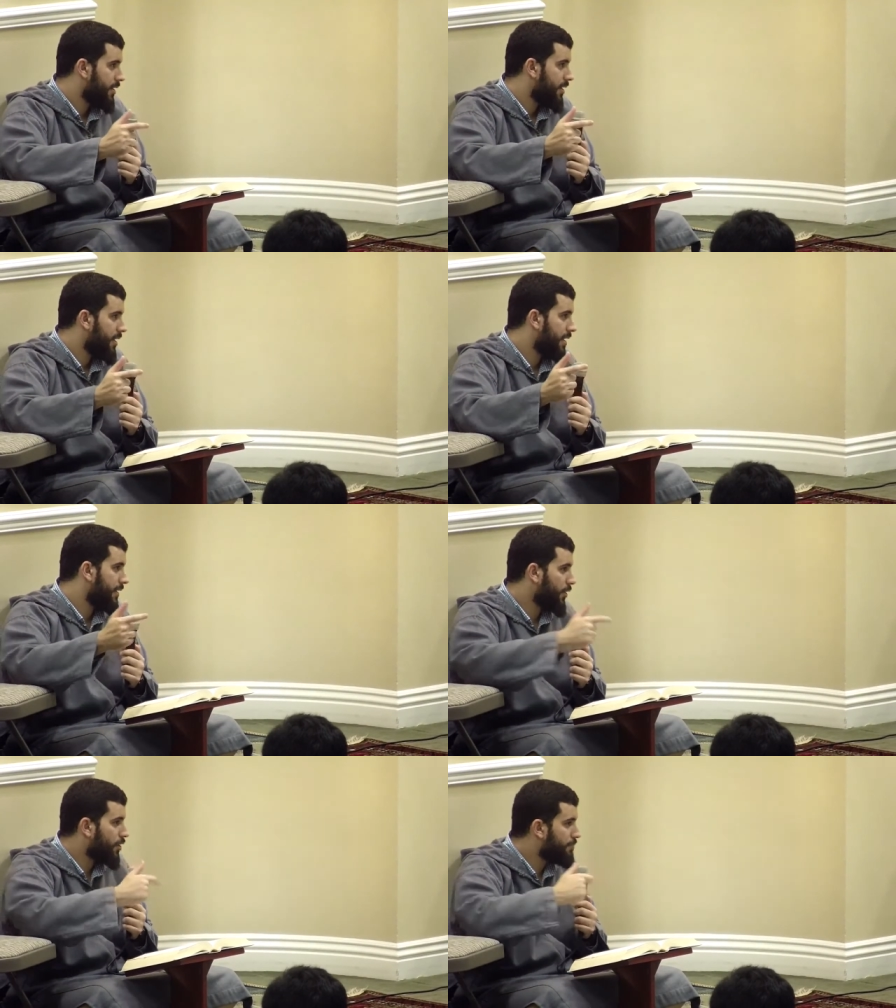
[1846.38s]
and the
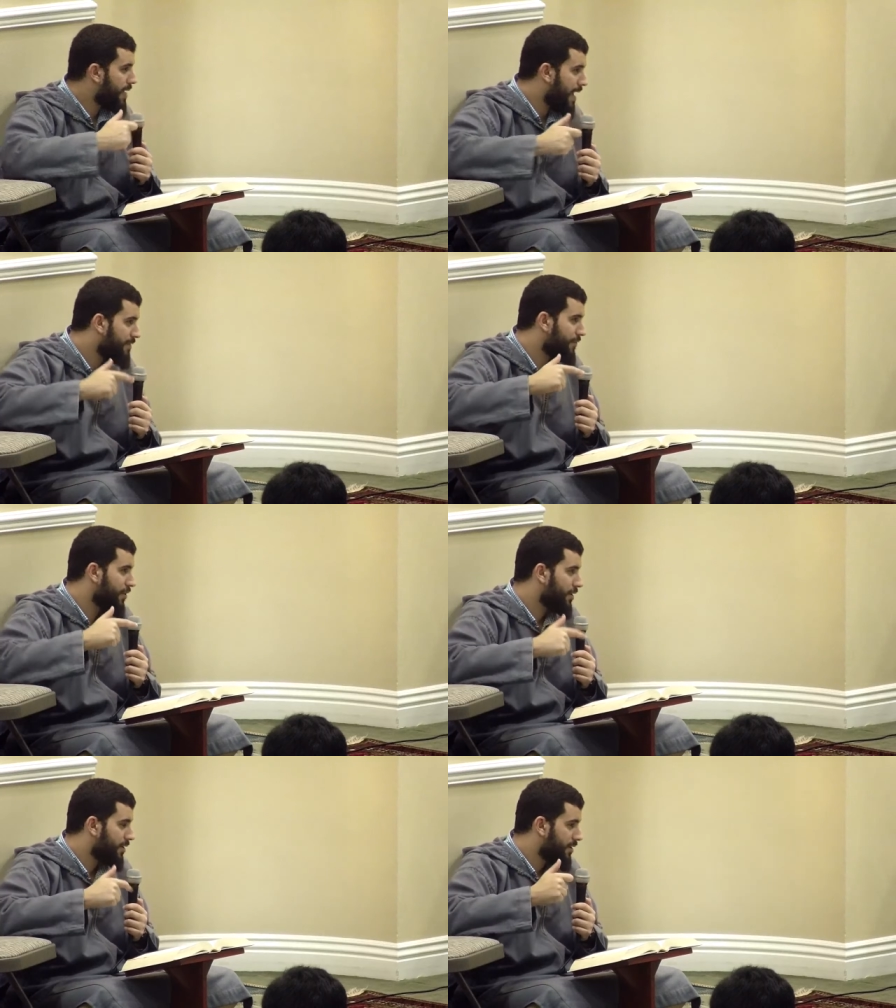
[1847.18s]
good behavior
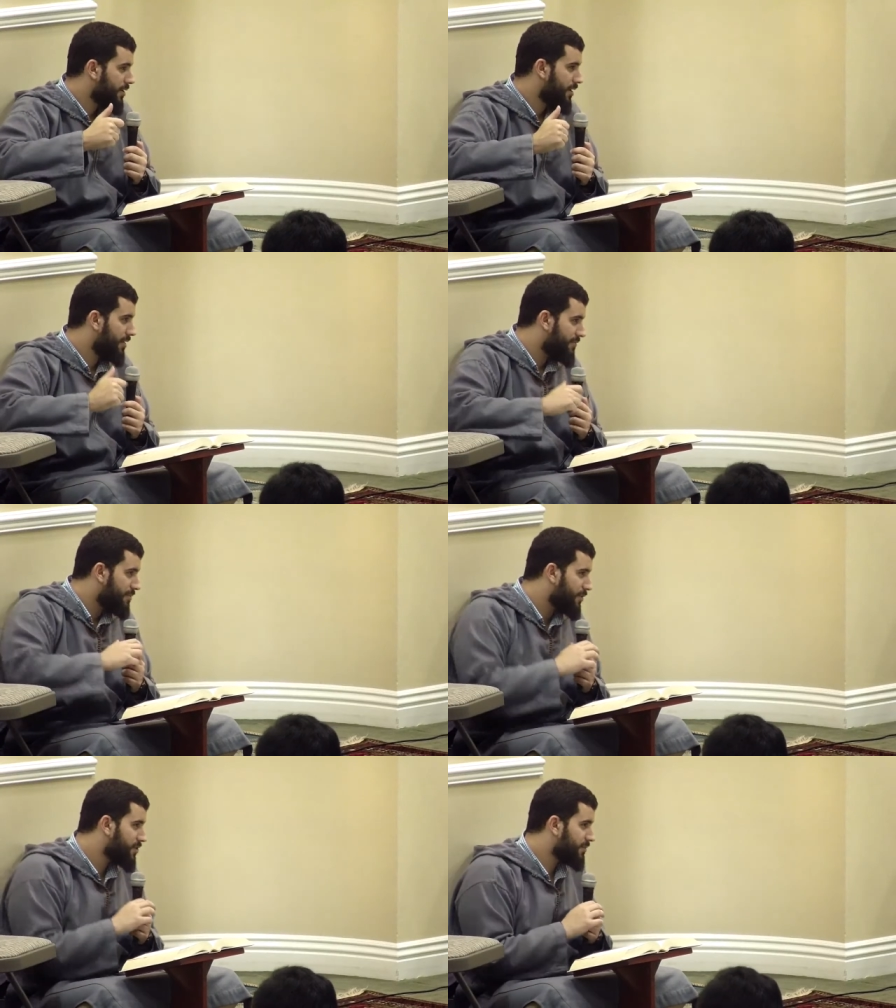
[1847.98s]
of the
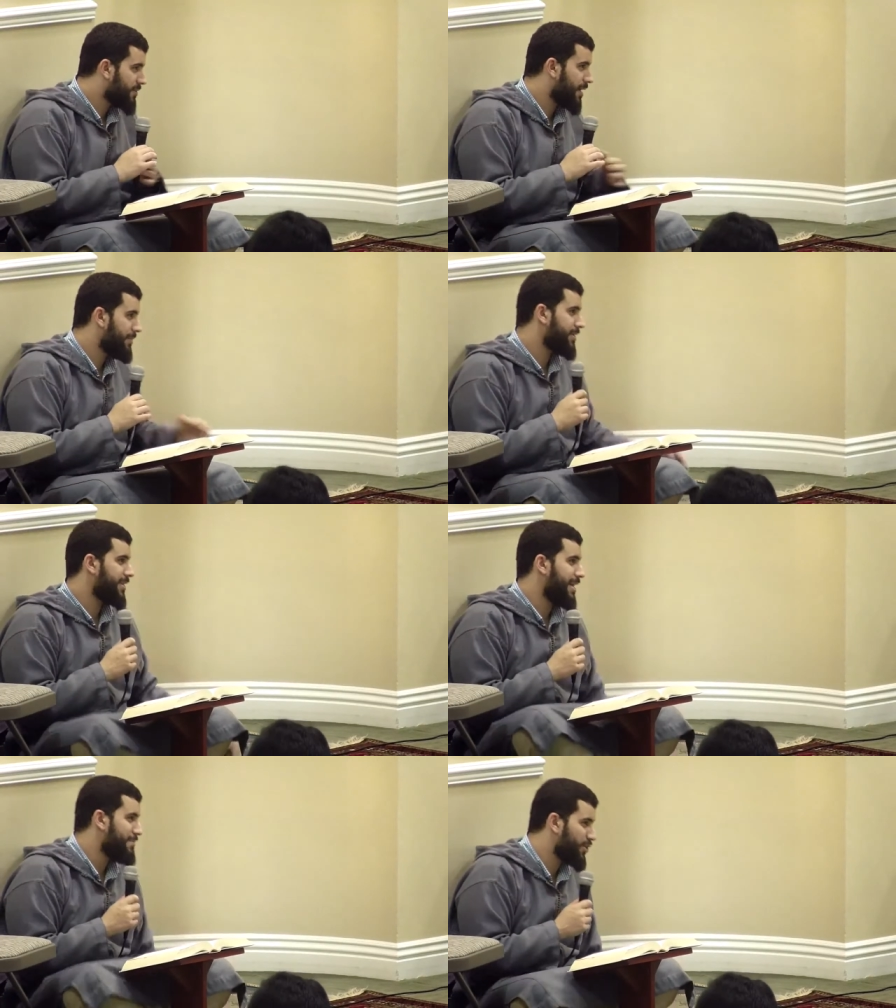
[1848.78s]
Muslims coming to that
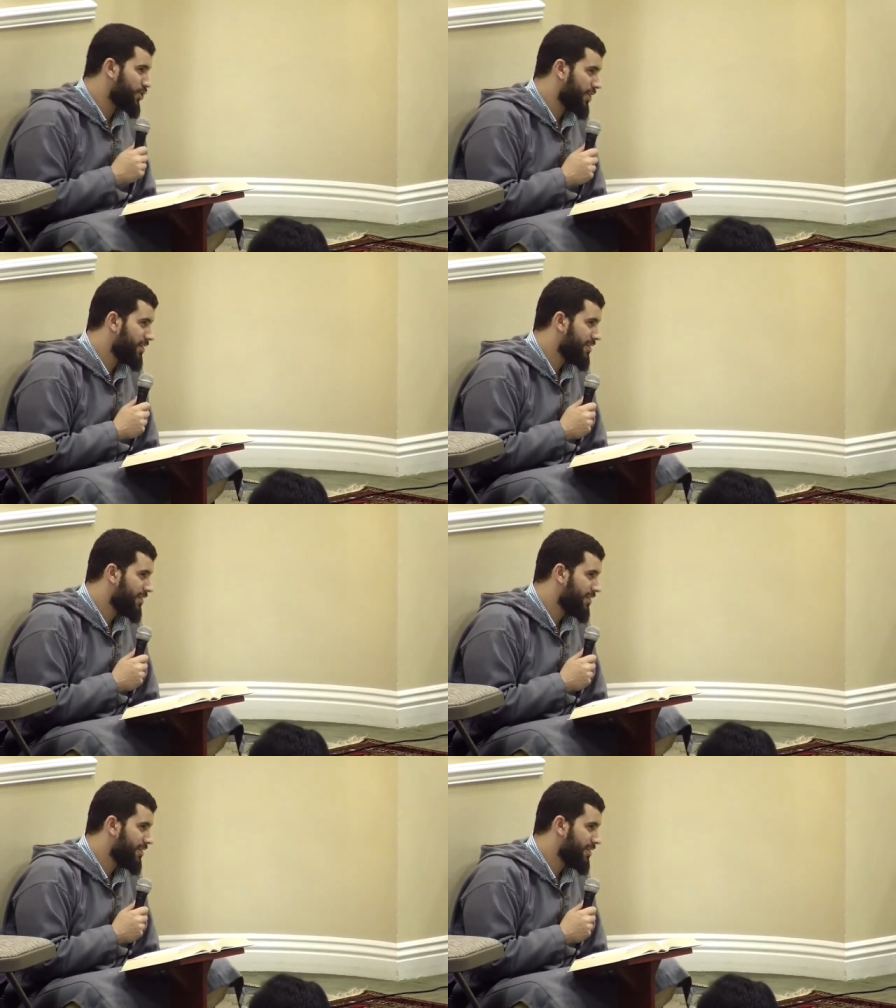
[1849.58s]
masjid